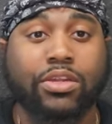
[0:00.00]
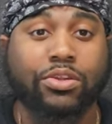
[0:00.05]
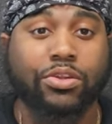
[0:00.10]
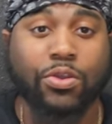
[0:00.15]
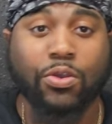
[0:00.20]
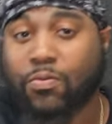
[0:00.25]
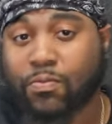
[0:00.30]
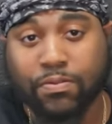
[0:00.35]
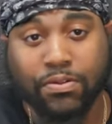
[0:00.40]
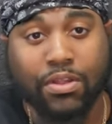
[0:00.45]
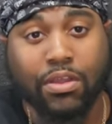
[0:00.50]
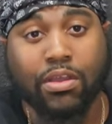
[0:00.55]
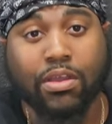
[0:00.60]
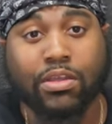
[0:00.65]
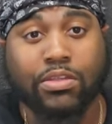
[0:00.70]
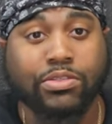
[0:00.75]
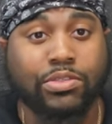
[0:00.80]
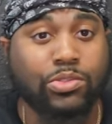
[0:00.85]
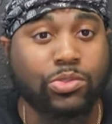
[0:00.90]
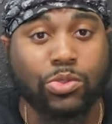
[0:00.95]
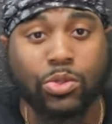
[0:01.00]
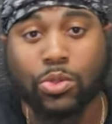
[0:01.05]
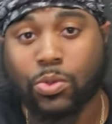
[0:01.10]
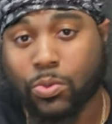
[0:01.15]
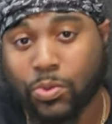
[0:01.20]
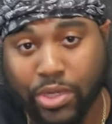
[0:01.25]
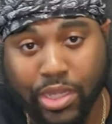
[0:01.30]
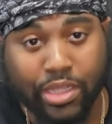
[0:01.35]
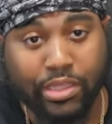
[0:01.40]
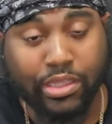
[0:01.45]
No flaws,
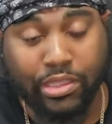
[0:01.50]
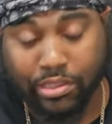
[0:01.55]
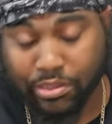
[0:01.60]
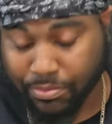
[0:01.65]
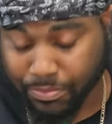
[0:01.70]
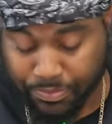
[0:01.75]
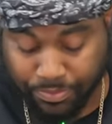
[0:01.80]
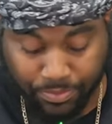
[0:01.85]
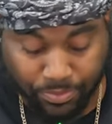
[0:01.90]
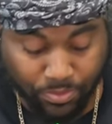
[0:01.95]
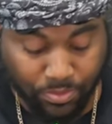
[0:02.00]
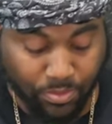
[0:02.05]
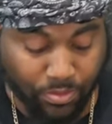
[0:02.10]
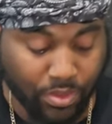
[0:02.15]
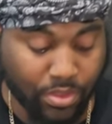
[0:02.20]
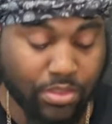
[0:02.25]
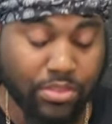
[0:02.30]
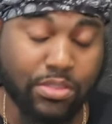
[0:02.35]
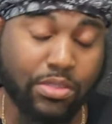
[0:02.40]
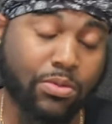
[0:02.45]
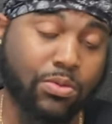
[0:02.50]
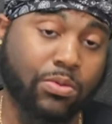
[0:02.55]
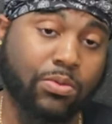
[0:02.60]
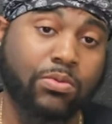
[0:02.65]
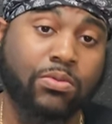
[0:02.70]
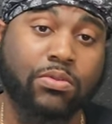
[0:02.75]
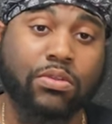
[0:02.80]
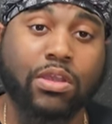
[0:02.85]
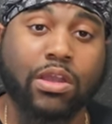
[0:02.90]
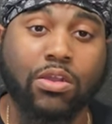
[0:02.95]
no nothing.
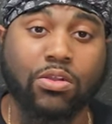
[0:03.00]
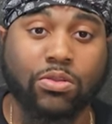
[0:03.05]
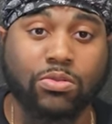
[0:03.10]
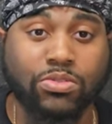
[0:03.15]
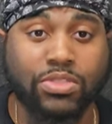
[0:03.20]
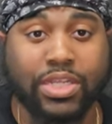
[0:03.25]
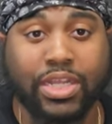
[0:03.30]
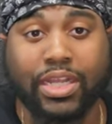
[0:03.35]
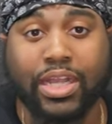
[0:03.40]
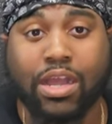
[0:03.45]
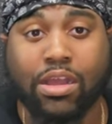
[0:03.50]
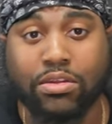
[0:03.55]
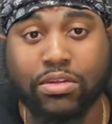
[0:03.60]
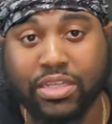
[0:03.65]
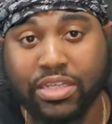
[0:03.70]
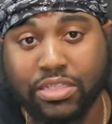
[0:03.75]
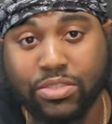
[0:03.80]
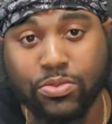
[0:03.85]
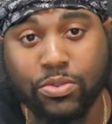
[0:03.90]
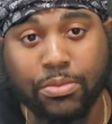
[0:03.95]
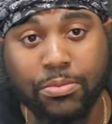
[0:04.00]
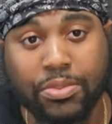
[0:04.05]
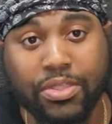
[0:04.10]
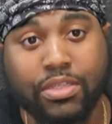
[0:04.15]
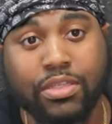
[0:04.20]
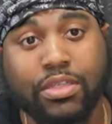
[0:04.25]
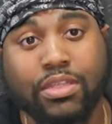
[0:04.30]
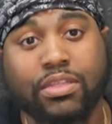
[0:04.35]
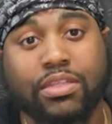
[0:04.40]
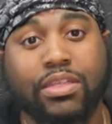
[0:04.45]
So y'all gonna check out these with
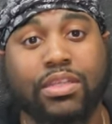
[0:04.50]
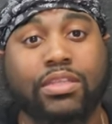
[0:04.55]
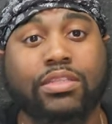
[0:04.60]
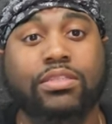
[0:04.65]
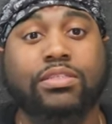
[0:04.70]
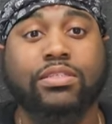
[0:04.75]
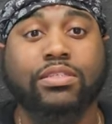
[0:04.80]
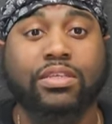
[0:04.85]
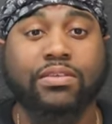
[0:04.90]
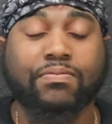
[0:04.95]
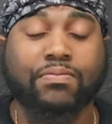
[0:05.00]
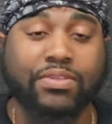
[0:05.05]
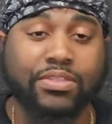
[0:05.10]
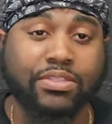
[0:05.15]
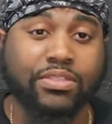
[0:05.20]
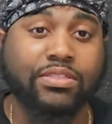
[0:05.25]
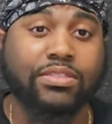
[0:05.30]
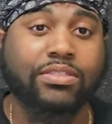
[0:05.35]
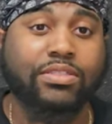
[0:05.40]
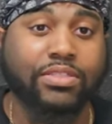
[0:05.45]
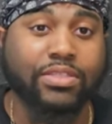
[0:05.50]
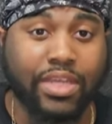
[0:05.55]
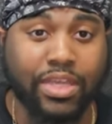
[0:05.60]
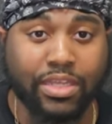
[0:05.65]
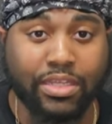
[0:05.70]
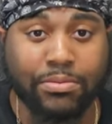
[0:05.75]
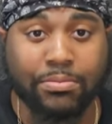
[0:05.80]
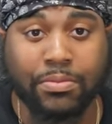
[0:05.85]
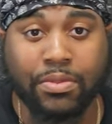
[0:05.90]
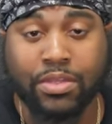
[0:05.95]
me and see if it's the
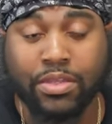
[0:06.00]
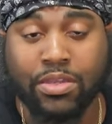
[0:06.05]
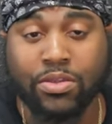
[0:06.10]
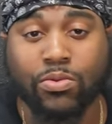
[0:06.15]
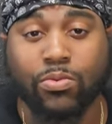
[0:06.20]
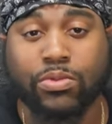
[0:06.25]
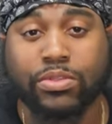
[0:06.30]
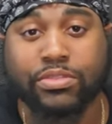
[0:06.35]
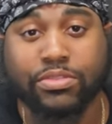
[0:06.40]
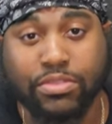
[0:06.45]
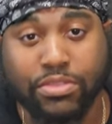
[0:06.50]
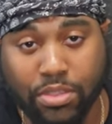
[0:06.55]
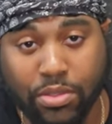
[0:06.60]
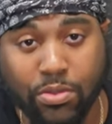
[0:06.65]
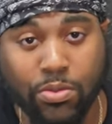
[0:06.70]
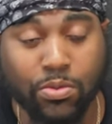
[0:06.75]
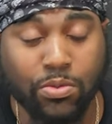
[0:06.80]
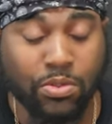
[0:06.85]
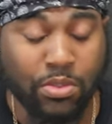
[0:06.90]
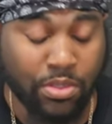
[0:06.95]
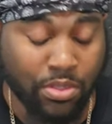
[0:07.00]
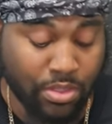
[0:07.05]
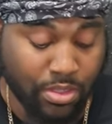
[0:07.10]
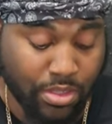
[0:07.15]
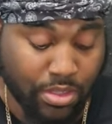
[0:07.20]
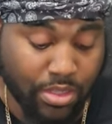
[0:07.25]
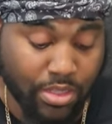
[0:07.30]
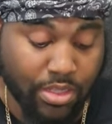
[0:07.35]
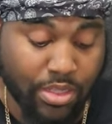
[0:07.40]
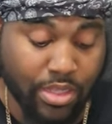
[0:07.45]
same result
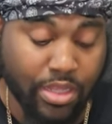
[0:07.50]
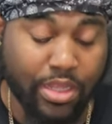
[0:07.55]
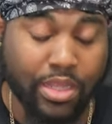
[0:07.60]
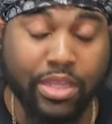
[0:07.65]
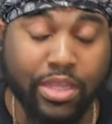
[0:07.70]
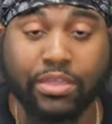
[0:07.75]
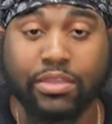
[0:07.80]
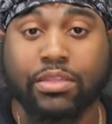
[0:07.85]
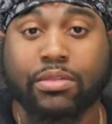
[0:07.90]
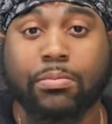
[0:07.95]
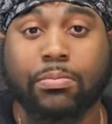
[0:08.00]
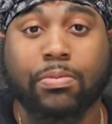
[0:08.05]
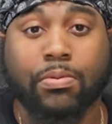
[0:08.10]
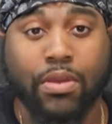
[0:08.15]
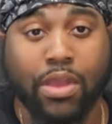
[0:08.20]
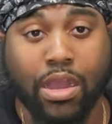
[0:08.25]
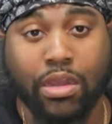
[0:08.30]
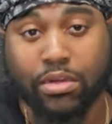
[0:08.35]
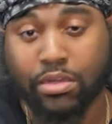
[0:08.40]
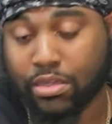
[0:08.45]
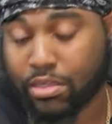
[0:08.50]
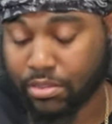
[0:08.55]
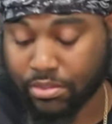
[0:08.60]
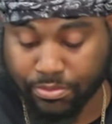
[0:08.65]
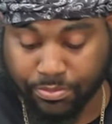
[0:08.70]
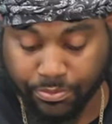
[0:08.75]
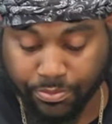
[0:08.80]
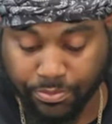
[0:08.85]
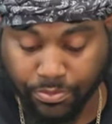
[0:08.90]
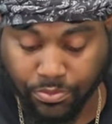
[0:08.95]
in the product.
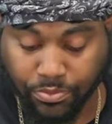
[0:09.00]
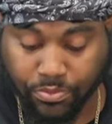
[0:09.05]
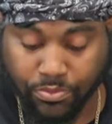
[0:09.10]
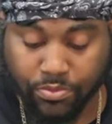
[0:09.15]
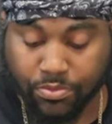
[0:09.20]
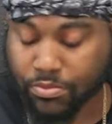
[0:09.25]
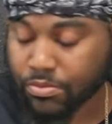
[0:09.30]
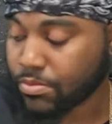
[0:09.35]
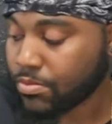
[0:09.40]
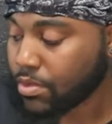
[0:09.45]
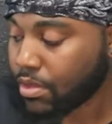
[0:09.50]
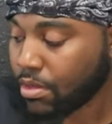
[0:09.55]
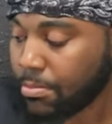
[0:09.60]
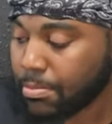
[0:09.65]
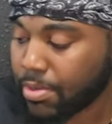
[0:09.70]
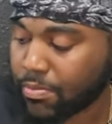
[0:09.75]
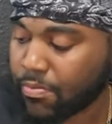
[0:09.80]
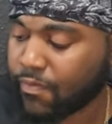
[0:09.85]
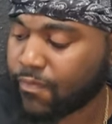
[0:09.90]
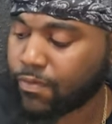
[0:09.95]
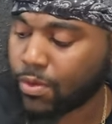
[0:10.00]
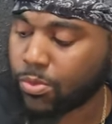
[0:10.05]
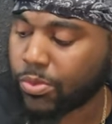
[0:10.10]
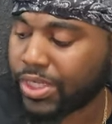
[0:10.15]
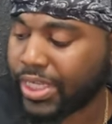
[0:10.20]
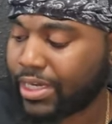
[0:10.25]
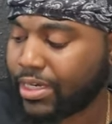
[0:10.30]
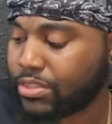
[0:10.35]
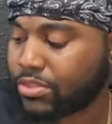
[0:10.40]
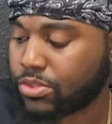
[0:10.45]
But before
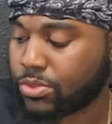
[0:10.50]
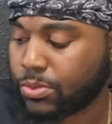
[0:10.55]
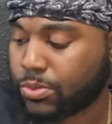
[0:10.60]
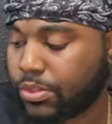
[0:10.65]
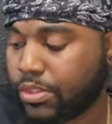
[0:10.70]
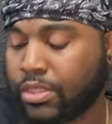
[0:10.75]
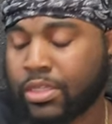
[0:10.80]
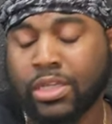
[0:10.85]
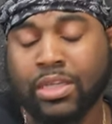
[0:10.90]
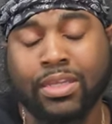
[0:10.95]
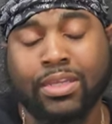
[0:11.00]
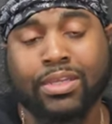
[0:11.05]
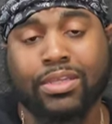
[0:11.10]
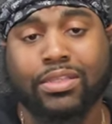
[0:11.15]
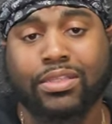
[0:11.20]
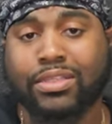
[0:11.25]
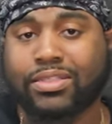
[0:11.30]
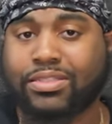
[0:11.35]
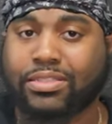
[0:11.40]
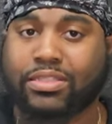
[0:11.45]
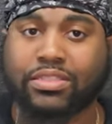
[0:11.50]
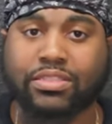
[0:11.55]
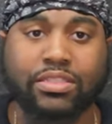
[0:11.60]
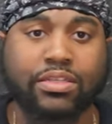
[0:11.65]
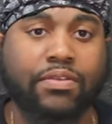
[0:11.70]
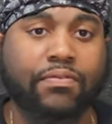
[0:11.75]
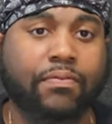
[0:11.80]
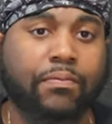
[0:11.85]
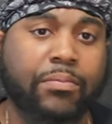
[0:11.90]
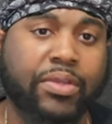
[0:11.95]
we get into it, this is
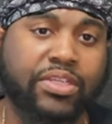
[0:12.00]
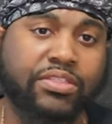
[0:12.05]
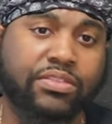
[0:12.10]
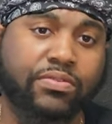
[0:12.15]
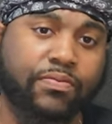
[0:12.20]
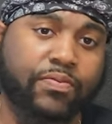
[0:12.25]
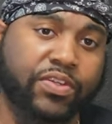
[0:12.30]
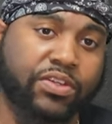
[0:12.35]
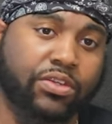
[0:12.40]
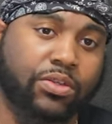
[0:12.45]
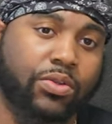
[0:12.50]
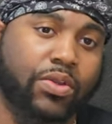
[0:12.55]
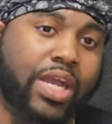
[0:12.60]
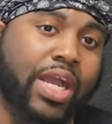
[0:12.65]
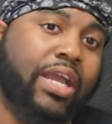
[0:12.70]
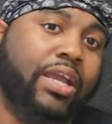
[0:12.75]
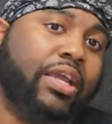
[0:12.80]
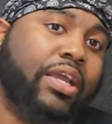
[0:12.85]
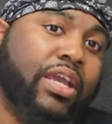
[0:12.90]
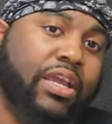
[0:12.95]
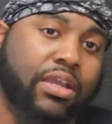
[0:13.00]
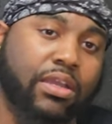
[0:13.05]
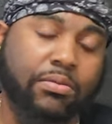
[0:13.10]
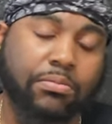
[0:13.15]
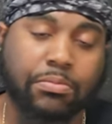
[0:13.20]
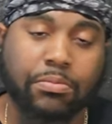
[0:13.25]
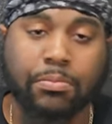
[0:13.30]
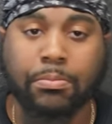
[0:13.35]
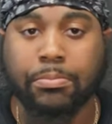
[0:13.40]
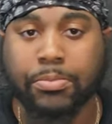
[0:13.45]
an information video. I
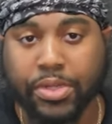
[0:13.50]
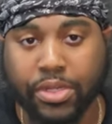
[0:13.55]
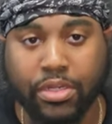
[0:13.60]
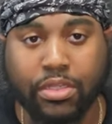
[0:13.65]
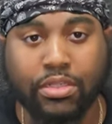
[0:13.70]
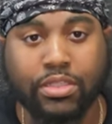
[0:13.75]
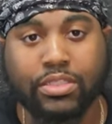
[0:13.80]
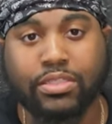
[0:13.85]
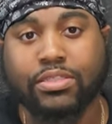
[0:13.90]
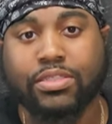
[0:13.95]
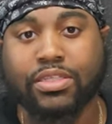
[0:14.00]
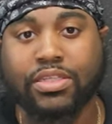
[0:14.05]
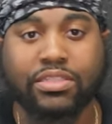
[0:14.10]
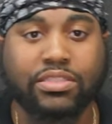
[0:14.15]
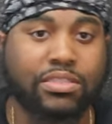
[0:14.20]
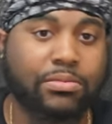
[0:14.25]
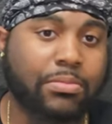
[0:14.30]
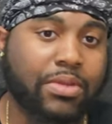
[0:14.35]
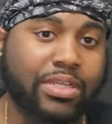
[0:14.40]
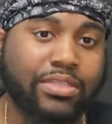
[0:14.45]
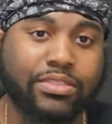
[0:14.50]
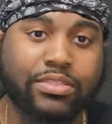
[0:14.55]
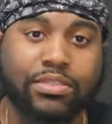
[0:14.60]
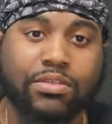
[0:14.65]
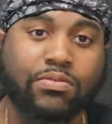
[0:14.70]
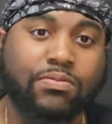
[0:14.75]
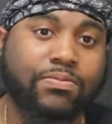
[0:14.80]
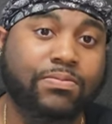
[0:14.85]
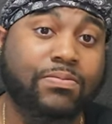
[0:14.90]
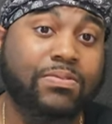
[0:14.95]
am merely teaching
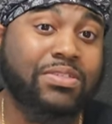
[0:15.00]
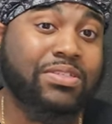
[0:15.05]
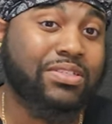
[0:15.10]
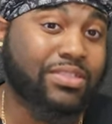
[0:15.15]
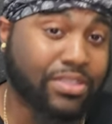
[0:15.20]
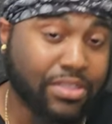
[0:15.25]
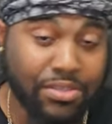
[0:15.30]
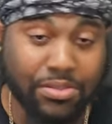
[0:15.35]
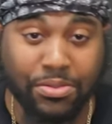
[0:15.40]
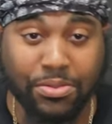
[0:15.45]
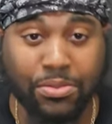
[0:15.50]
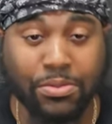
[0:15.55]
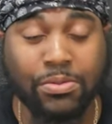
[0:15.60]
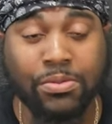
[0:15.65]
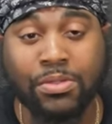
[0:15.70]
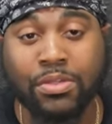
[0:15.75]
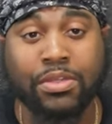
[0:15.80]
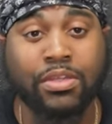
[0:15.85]
myself still